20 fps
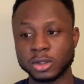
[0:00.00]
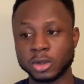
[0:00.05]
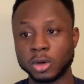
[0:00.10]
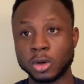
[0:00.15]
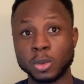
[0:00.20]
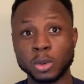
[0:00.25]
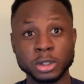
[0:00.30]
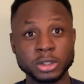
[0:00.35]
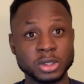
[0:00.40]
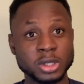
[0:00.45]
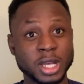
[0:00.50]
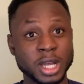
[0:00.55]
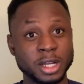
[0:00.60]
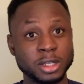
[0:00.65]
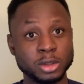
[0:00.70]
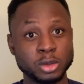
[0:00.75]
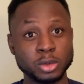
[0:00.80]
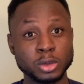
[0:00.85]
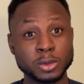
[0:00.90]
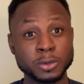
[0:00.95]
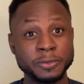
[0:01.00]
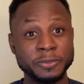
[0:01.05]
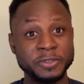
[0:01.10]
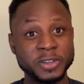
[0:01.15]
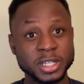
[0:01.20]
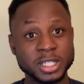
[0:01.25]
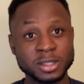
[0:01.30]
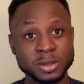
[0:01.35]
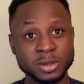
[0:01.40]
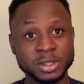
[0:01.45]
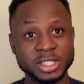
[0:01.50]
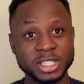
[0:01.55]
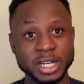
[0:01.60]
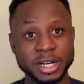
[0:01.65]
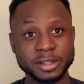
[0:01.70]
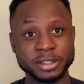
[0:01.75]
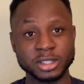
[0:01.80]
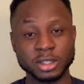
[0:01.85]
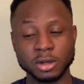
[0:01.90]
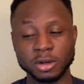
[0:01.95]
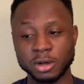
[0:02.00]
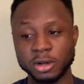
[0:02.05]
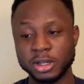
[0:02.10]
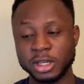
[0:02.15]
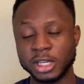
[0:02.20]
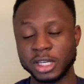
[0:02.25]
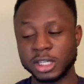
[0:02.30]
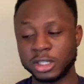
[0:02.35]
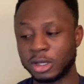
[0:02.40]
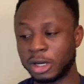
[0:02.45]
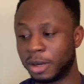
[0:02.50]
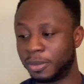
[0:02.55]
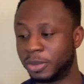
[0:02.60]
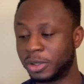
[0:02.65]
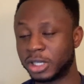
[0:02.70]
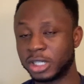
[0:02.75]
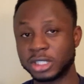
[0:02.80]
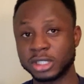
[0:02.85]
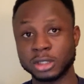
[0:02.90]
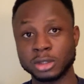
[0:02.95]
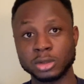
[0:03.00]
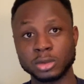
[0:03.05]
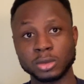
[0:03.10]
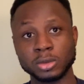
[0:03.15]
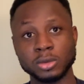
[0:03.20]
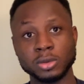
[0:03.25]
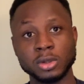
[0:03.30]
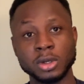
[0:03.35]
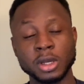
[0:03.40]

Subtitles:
or what you can do to fix low GRE score in your application for